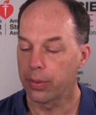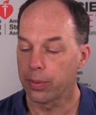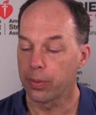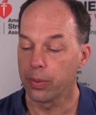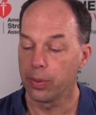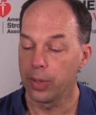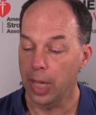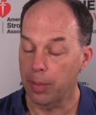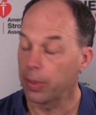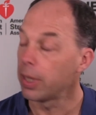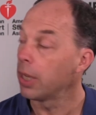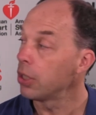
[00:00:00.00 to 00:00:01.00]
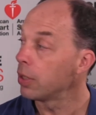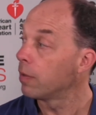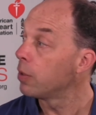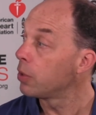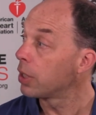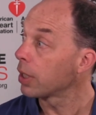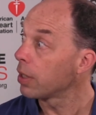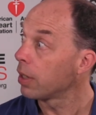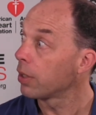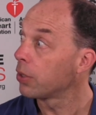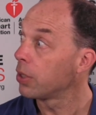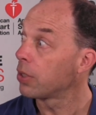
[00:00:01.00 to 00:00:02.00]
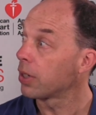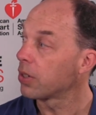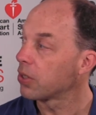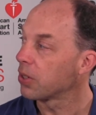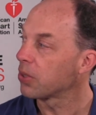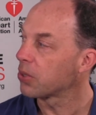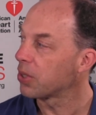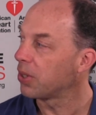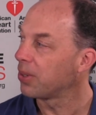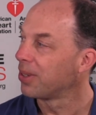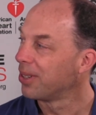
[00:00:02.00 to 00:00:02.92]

through the application of new technologies like single-cell